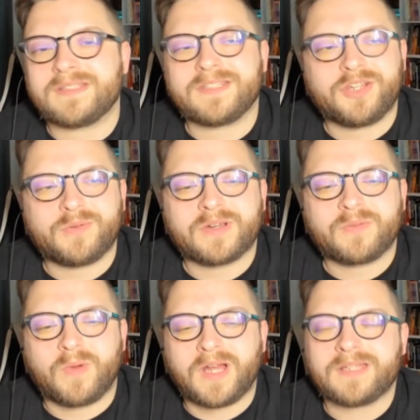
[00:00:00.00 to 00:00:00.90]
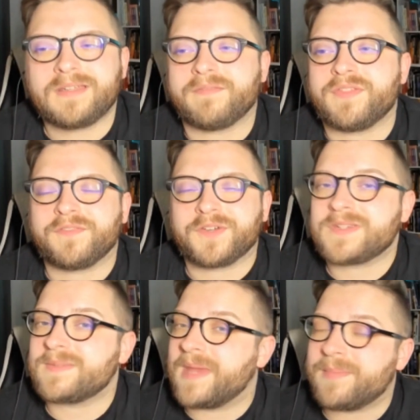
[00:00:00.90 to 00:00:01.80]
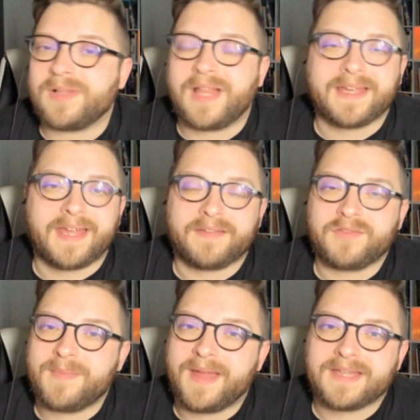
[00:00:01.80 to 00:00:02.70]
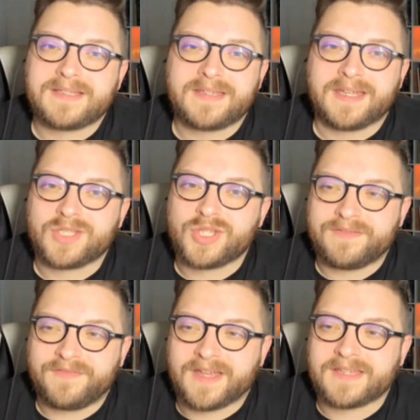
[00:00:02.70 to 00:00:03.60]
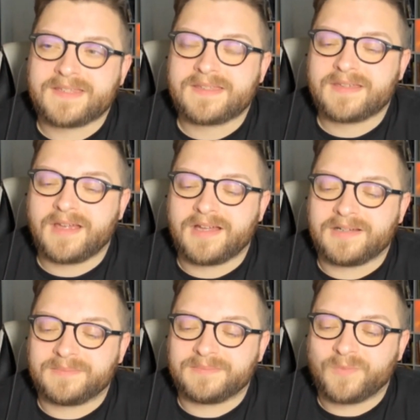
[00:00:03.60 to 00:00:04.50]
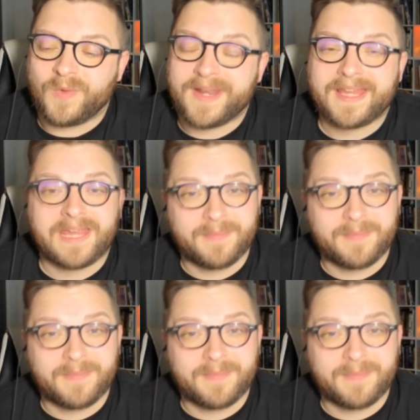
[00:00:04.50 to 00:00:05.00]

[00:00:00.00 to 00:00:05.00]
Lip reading: you were one of the first people I ever met at G-Fest when I came